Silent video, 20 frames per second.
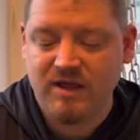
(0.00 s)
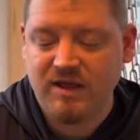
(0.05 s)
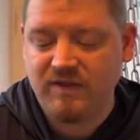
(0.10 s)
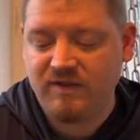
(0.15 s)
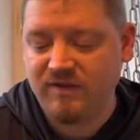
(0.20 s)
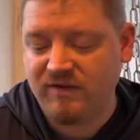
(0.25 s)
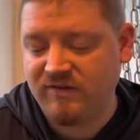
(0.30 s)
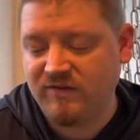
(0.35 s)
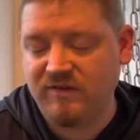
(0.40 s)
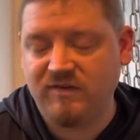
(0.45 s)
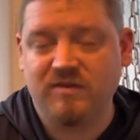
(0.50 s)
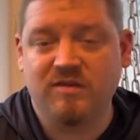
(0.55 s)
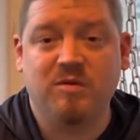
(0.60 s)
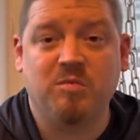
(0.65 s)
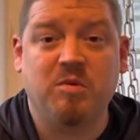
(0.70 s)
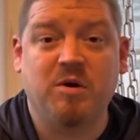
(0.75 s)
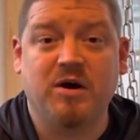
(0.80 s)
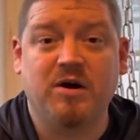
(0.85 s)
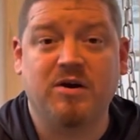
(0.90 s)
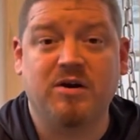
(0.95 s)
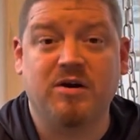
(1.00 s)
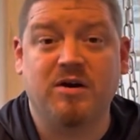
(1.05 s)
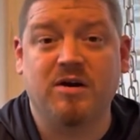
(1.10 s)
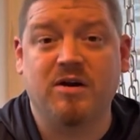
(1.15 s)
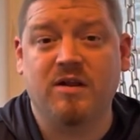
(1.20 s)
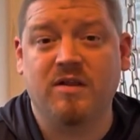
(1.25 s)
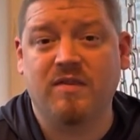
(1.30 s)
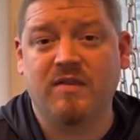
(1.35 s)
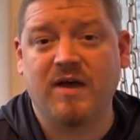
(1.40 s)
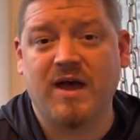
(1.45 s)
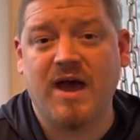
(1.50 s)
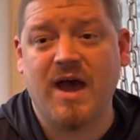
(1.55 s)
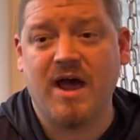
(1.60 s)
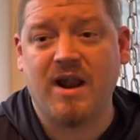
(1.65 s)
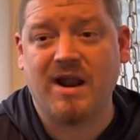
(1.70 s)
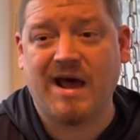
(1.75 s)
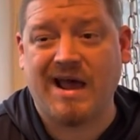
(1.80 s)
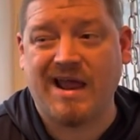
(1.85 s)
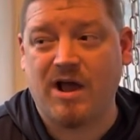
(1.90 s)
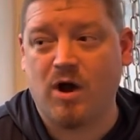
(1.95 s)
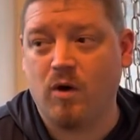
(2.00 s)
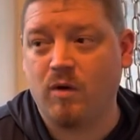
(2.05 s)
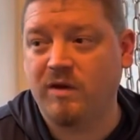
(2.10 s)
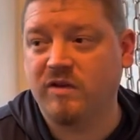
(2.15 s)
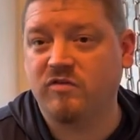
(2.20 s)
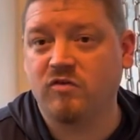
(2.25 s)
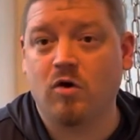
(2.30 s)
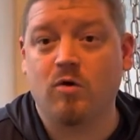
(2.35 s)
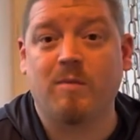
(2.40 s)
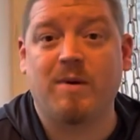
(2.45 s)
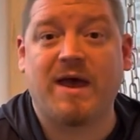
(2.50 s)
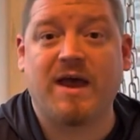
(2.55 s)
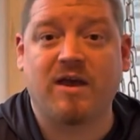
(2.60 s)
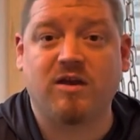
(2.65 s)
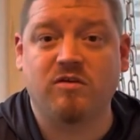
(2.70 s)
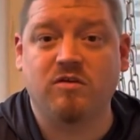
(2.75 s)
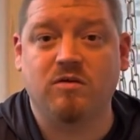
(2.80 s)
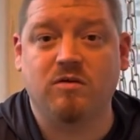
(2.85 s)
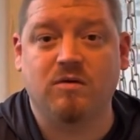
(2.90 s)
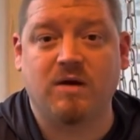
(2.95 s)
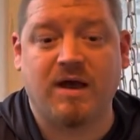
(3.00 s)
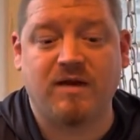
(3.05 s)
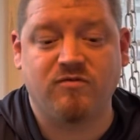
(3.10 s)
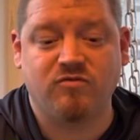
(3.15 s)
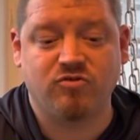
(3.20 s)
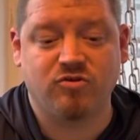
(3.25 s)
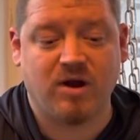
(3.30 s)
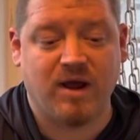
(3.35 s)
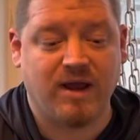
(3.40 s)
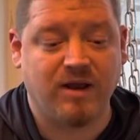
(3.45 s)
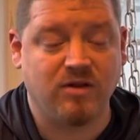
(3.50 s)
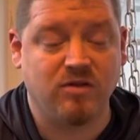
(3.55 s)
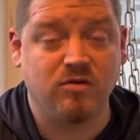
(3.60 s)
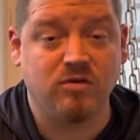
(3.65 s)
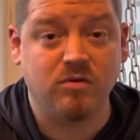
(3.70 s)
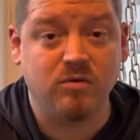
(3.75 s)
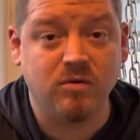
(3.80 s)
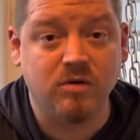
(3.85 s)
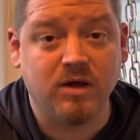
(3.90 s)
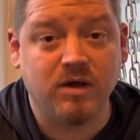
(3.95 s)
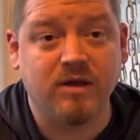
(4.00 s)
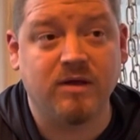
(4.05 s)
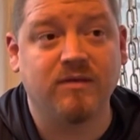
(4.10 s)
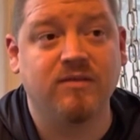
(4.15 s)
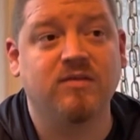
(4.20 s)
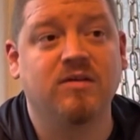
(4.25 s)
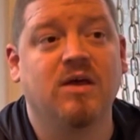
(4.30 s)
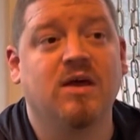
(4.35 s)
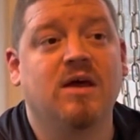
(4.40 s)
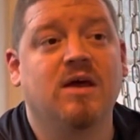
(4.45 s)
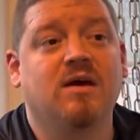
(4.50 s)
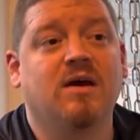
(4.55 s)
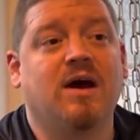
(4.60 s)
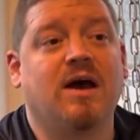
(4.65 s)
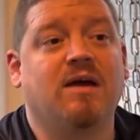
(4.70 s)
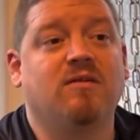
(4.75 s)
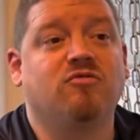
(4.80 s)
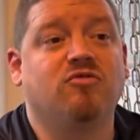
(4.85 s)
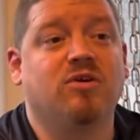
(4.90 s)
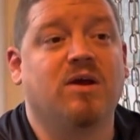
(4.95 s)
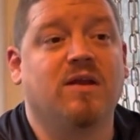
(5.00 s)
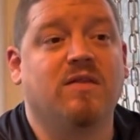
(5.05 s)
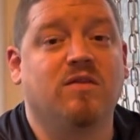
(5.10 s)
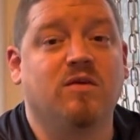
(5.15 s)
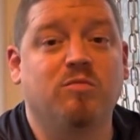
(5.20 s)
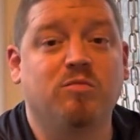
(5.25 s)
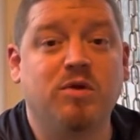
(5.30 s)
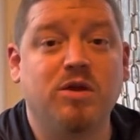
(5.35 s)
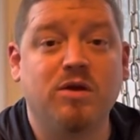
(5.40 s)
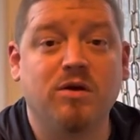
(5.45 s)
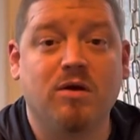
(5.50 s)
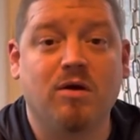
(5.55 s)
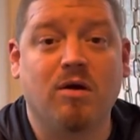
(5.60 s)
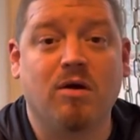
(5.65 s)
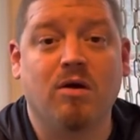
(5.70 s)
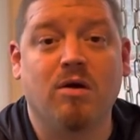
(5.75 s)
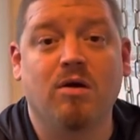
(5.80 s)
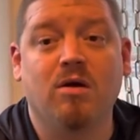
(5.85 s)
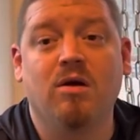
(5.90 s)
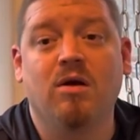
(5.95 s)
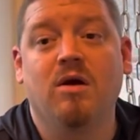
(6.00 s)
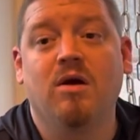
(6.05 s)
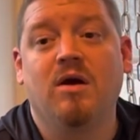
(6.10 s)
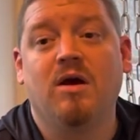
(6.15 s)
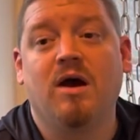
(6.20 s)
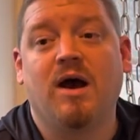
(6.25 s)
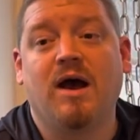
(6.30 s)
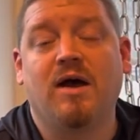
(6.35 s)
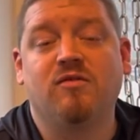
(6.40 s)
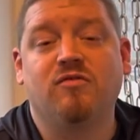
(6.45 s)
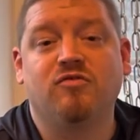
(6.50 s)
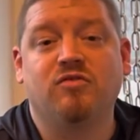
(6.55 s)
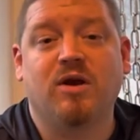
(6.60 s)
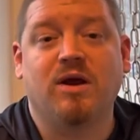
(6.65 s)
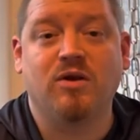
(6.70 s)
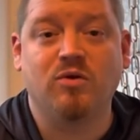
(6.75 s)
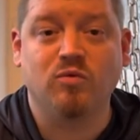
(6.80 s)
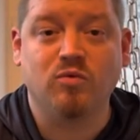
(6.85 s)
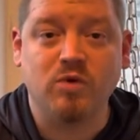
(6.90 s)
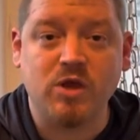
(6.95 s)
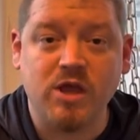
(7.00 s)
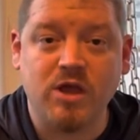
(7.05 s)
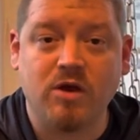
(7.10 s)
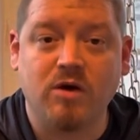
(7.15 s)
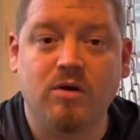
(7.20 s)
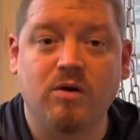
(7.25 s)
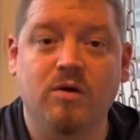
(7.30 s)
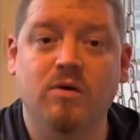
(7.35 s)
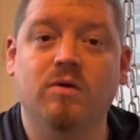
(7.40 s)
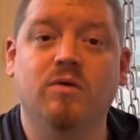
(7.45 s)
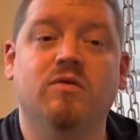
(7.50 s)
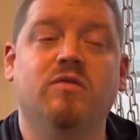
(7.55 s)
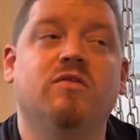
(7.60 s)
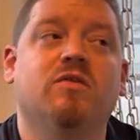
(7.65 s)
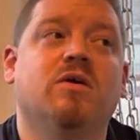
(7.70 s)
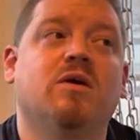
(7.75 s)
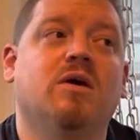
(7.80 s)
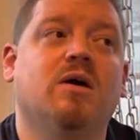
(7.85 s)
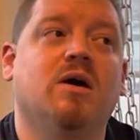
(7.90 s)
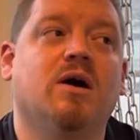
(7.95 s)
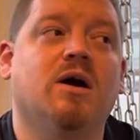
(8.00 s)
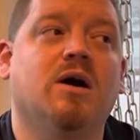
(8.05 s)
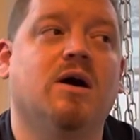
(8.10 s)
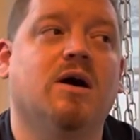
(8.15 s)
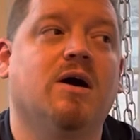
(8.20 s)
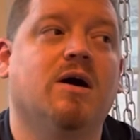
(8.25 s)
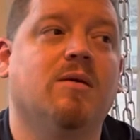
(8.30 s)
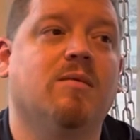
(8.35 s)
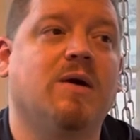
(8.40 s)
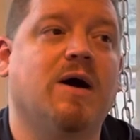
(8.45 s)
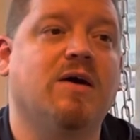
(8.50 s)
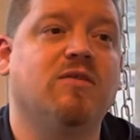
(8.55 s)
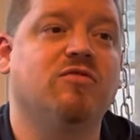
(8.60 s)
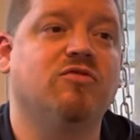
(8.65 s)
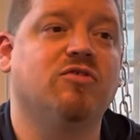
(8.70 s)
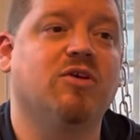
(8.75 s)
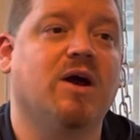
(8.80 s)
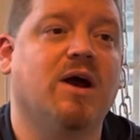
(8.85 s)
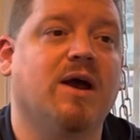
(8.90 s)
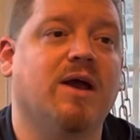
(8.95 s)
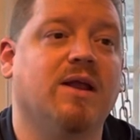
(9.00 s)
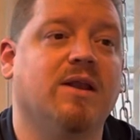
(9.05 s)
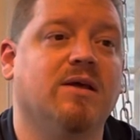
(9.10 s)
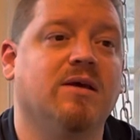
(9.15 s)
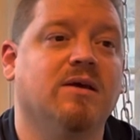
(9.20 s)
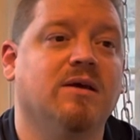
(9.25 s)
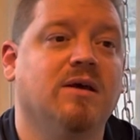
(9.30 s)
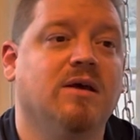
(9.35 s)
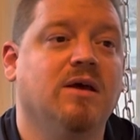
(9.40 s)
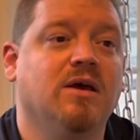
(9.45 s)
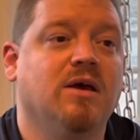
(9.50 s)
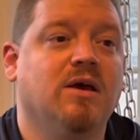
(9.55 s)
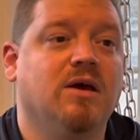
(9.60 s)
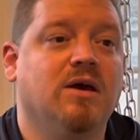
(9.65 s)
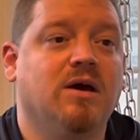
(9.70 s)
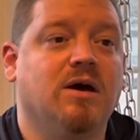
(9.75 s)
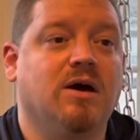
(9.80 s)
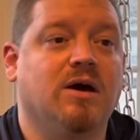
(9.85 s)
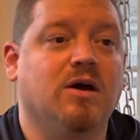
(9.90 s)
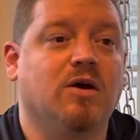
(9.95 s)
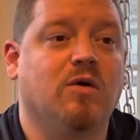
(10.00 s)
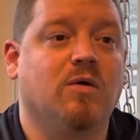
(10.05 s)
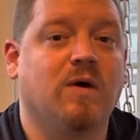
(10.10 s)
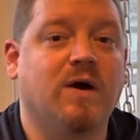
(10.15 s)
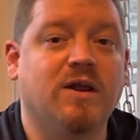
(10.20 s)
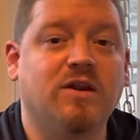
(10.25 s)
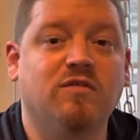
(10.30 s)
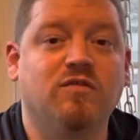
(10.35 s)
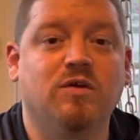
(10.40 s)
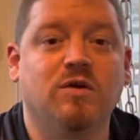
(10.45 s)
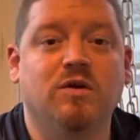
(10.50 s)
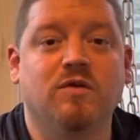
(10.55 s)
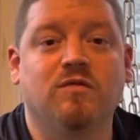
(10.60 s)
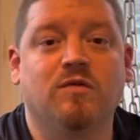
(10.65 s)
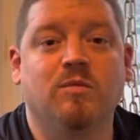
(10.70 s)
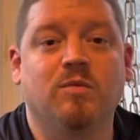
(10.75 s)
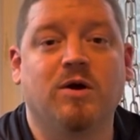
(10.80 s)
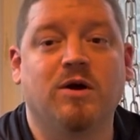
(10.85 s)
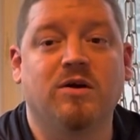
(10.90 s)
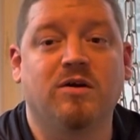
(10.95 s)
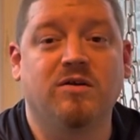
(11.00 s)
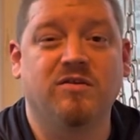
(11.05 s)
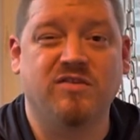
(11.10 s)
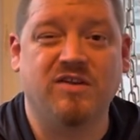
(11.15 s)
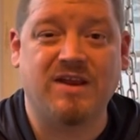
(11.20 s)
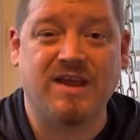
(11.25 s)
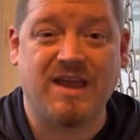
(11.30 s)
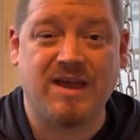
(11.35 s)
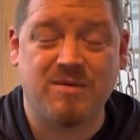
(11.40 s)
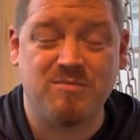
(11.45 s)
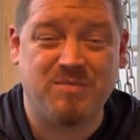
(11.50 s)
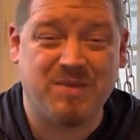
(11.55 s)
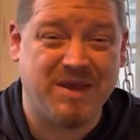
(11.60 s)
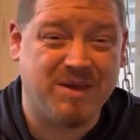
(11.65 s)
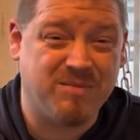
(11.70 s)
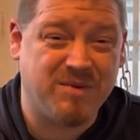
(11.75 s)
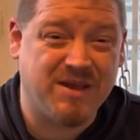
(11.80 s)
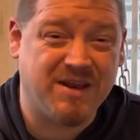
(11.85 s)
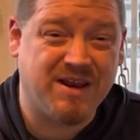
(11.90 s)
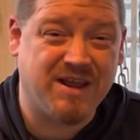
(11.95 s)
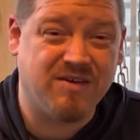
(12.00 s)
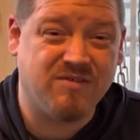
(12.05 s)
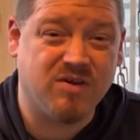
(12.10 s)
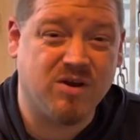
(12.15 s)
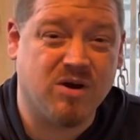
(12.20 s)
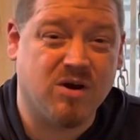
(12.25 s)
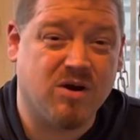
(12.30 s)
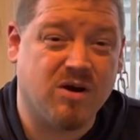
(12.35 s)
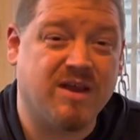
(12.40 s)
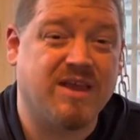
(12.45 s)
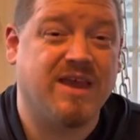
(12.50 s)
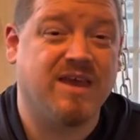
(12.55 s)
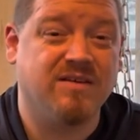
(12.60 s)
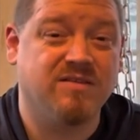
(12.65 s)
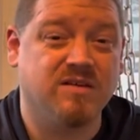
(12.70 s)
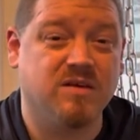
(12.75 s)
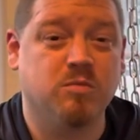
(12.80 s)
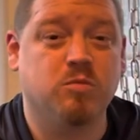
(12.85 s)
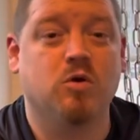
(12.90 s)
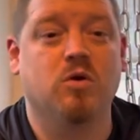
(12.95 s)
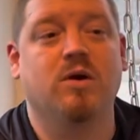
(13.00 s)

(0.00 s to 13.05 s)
This is the putter that I always go back to. I've tried Lunas, I've tried the Pure, I've tried Ricos, I've tried quite a few different putters, an Big Beat AVR, a KC Pro